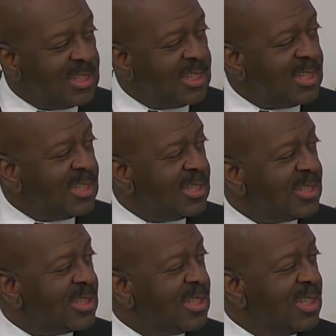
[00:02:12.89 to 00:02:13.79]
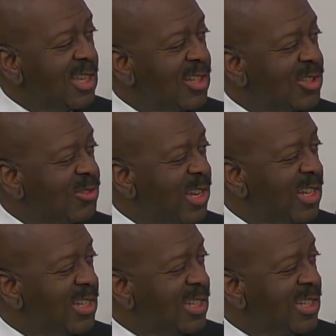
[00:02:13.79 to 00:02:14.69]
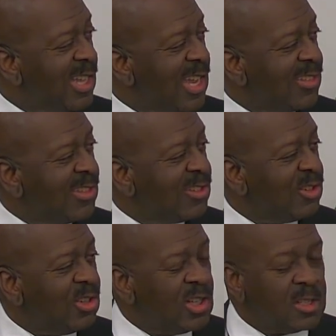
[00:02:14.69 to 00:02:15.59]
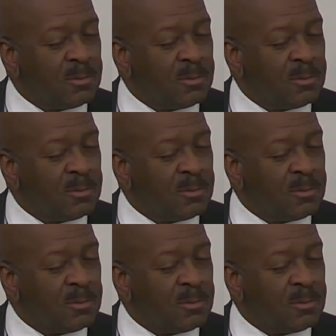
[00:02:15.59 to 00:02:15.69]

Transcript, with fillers: uh, Elder Randy and Kathy are on.